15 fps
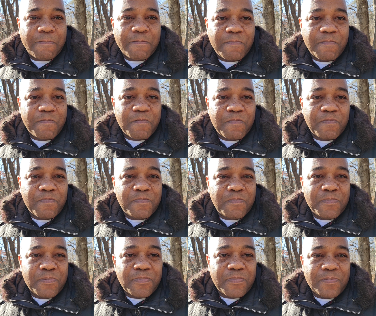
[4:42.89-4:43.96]

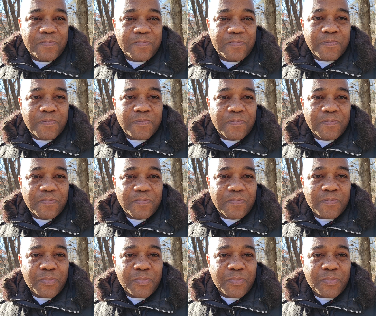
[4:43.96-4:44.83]
[no speech]